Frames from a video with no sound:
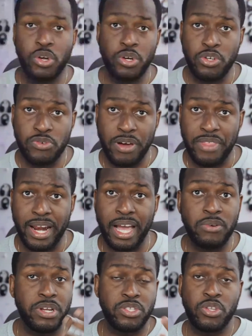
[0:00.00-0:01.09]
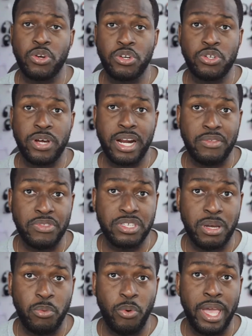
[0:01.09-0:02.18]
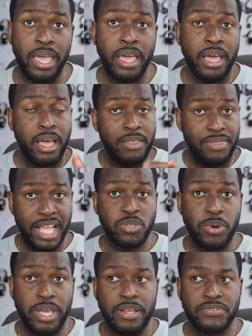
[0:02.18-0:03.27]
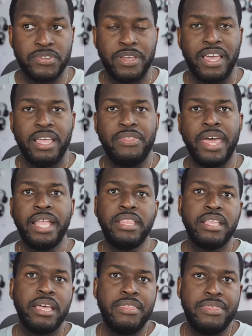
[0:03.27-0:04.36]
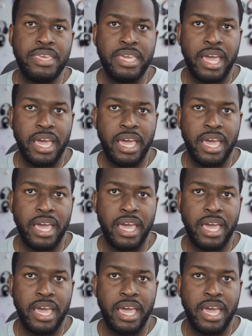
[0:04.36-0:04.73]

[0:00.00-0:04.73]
not going to drown that out. It's not going to drown out the subway. That's where it is. Then the